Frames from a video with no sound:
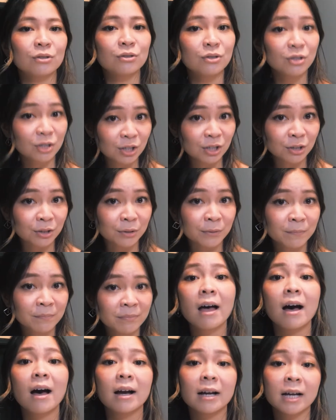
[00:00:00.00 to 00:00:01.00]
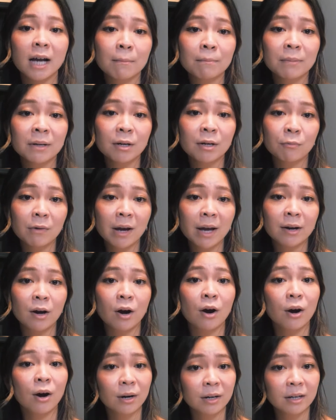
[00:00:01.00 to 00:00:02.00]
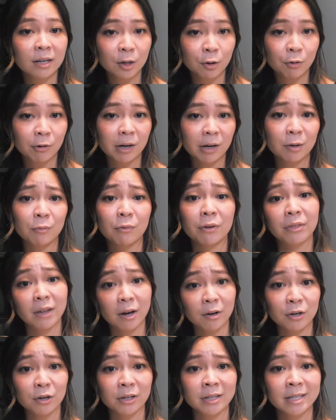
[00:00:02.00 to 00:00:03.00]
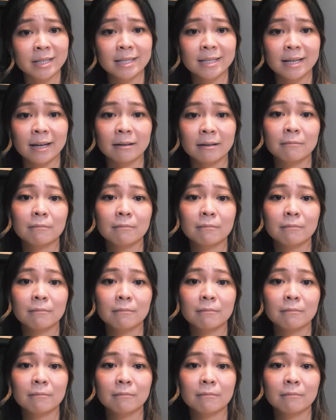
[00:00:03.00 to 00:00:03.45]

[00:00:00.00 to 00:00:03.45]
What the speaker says: 2. A company ran a hard inquiry without your consent.